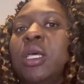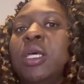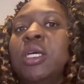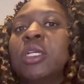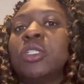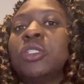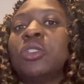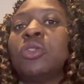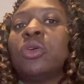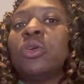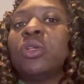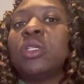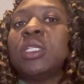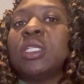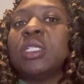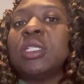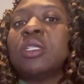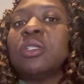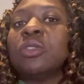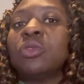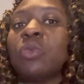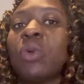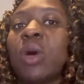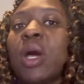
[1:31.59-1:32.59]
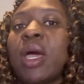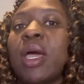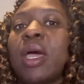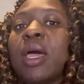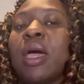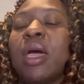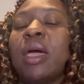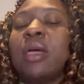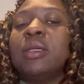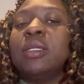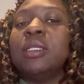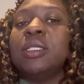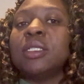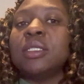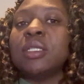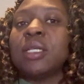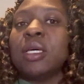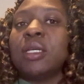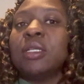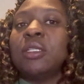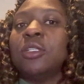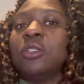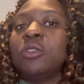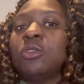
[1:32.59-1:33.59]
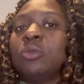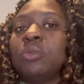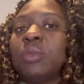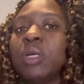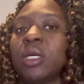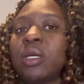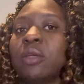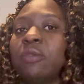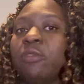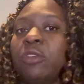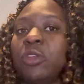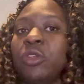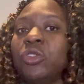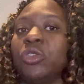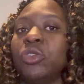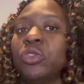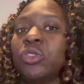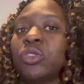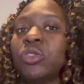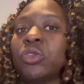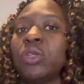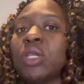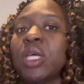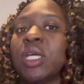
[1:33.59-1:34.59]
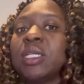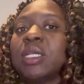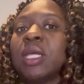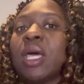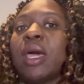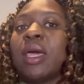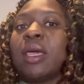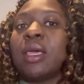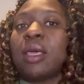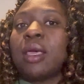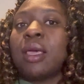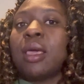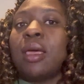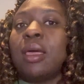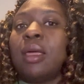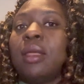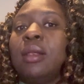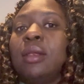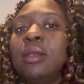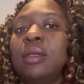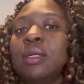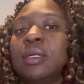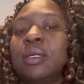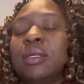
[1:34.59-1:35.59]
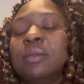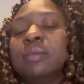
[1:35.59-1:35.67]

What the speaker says: So this is why I decided to make a video, so that I can